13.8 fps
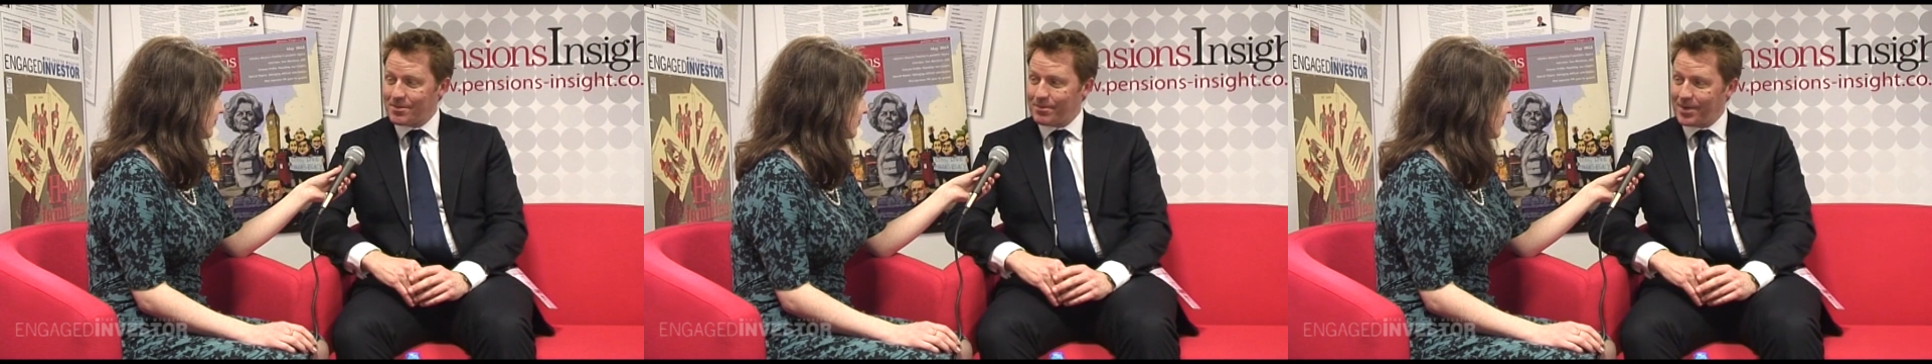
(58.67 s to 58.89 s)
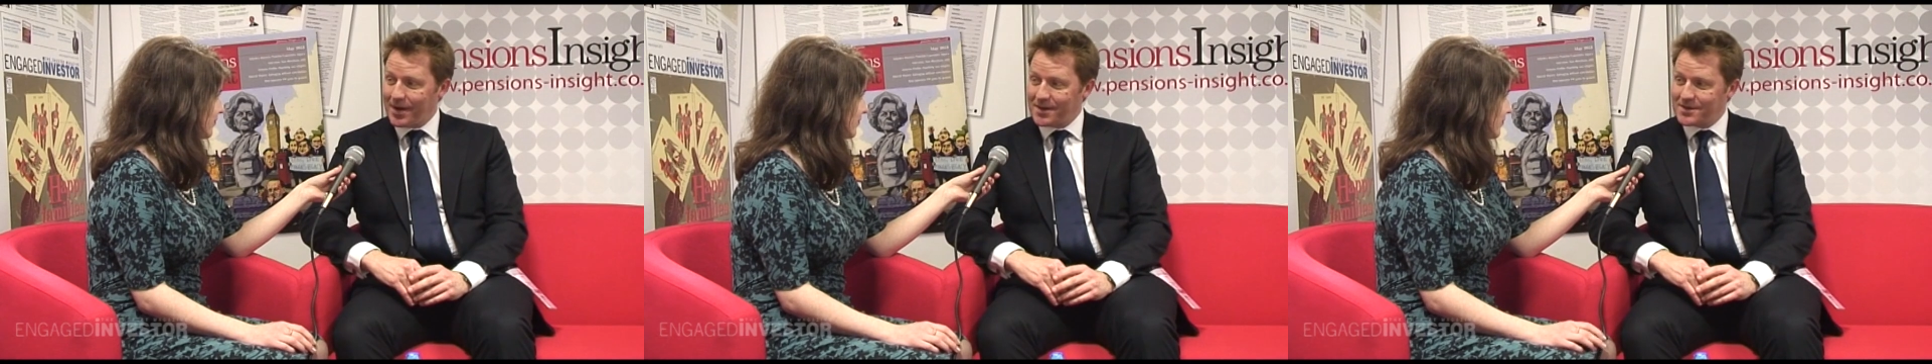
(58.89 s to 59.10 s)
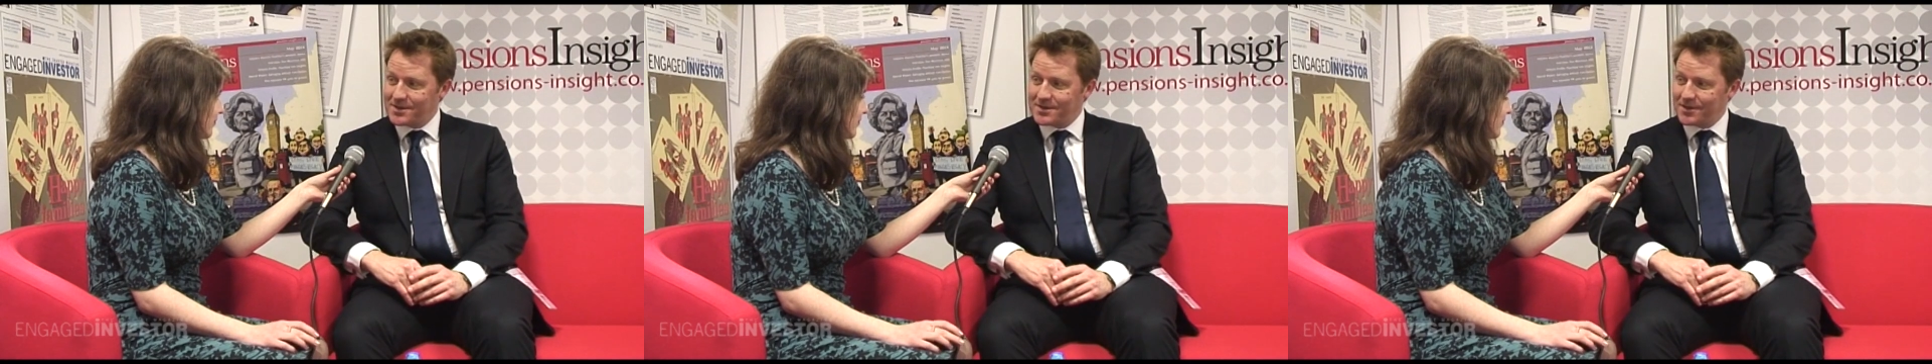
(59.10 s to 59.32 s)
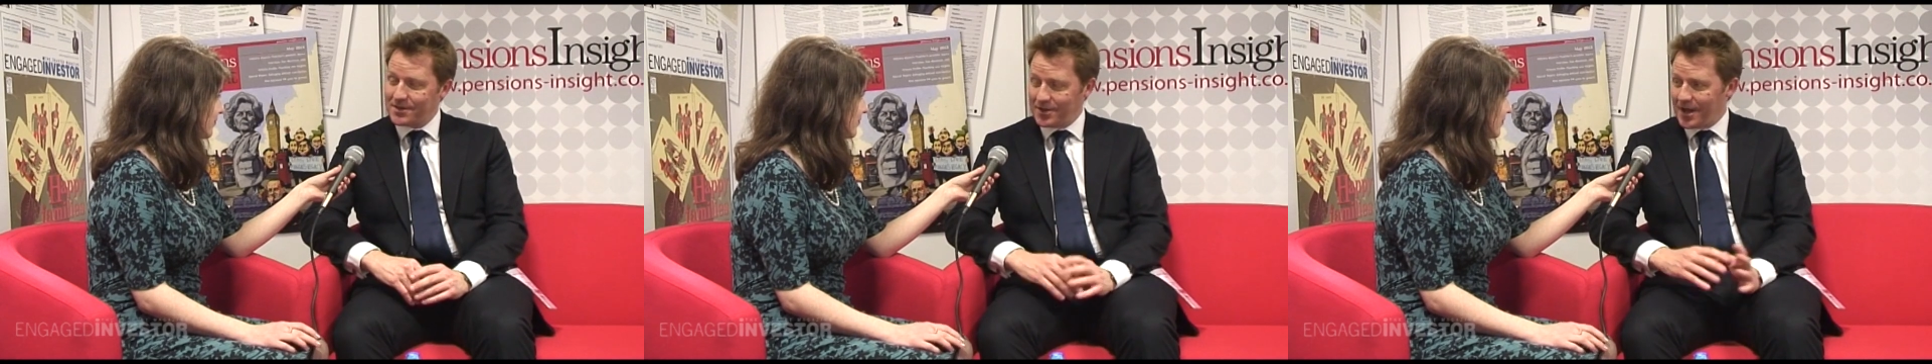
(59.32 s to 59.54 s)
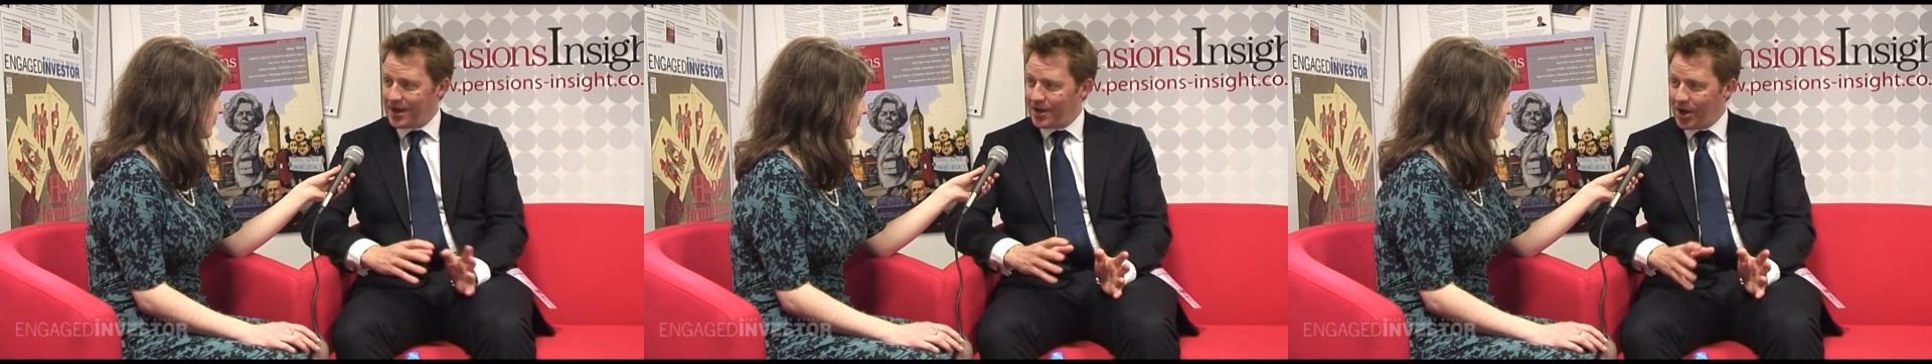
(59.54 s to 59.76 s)
in place,
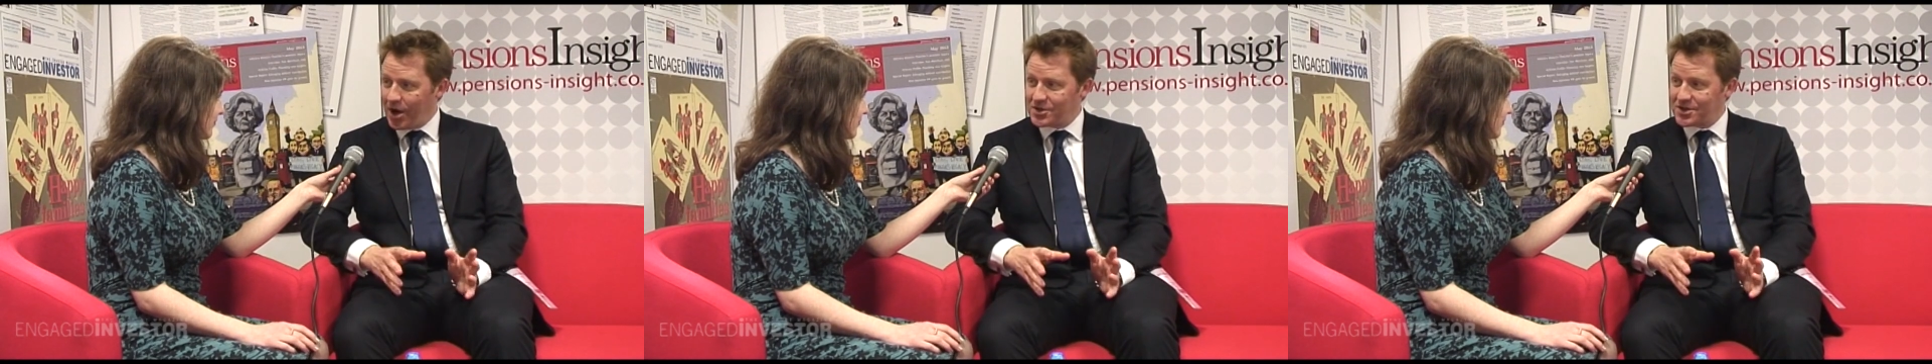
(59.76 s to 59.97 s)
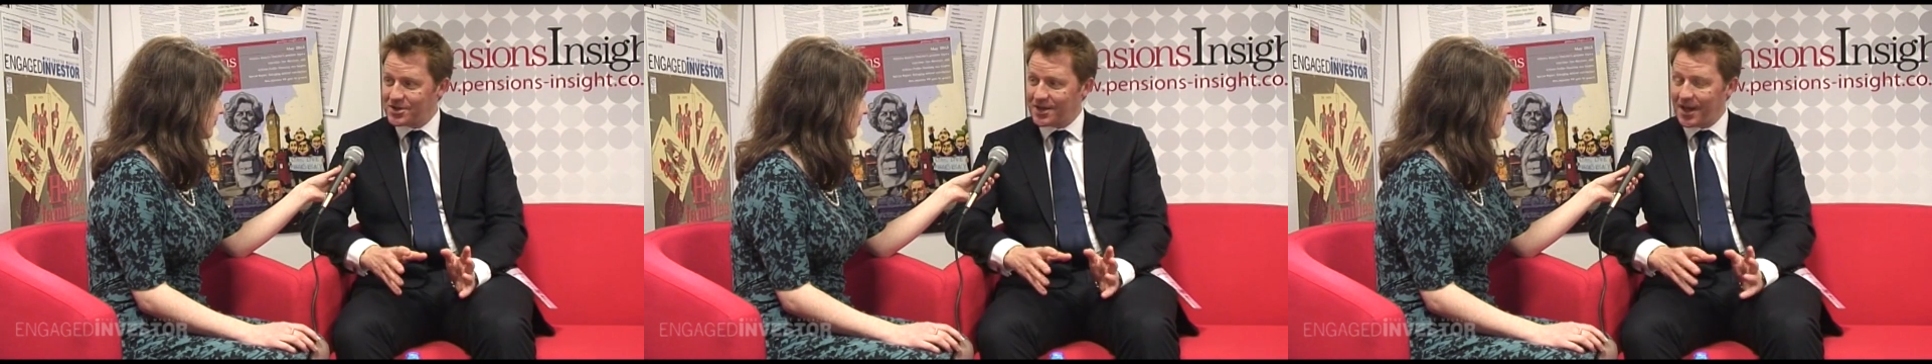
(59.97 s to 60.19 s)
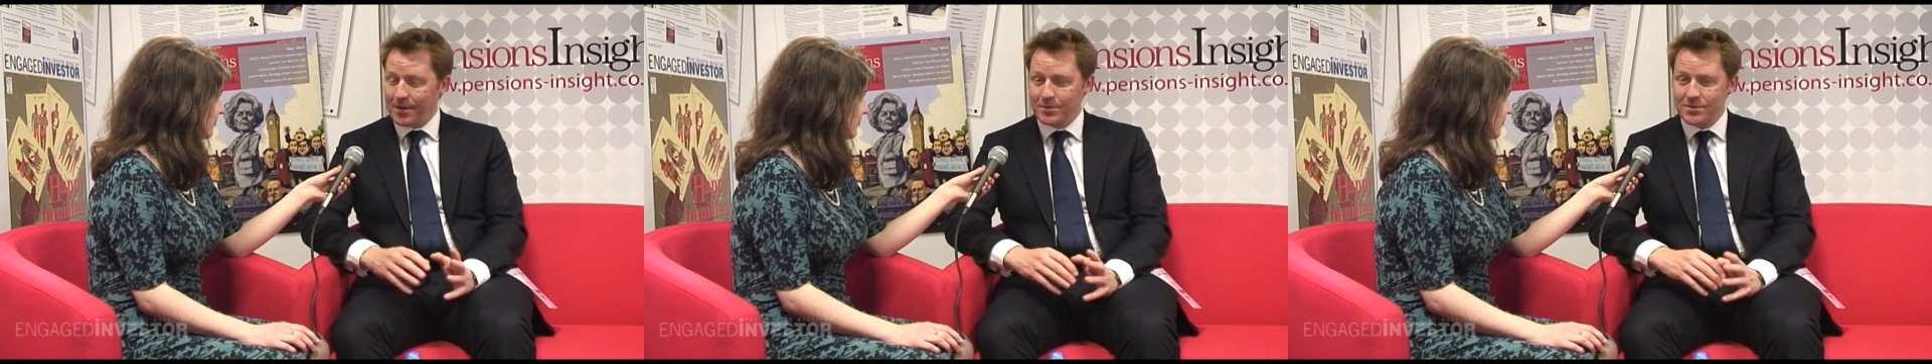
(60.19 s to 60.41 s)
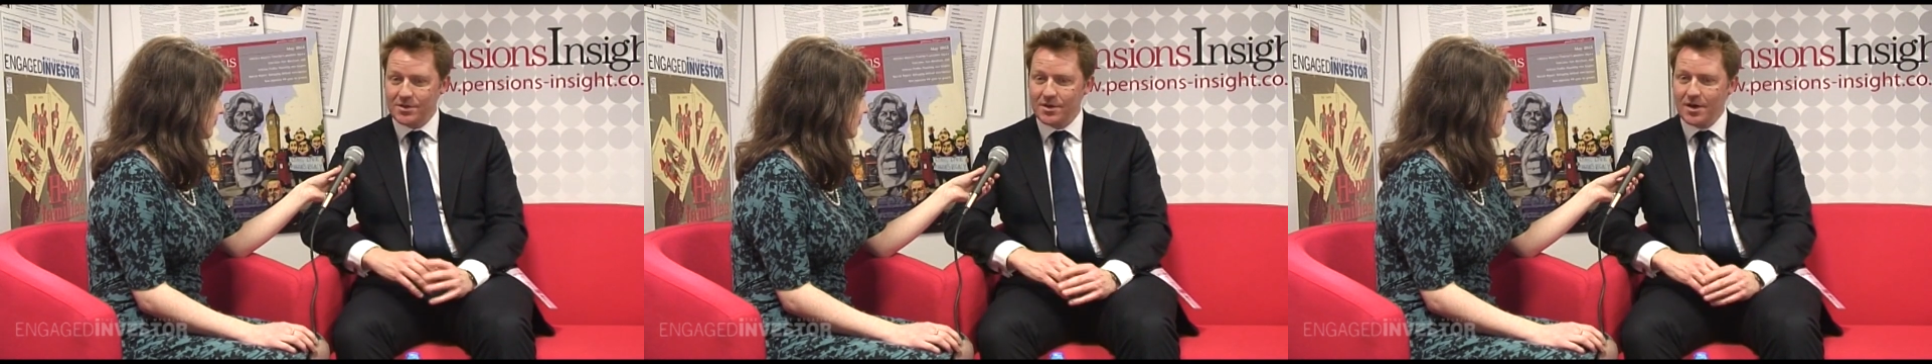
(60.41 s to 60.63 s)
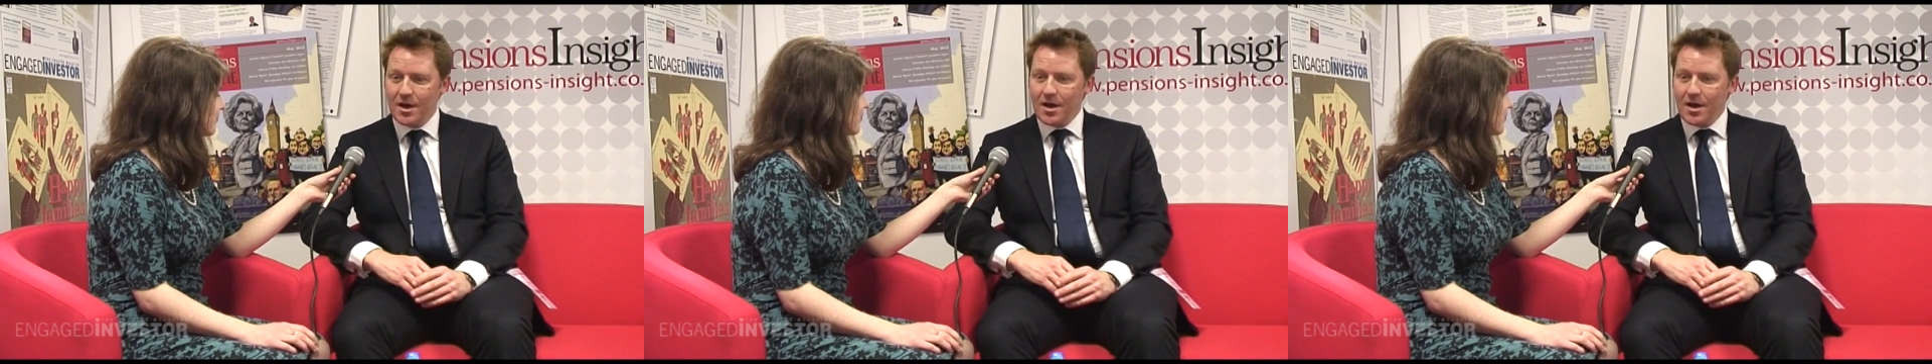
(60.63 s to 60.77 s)
unlike larger schemes.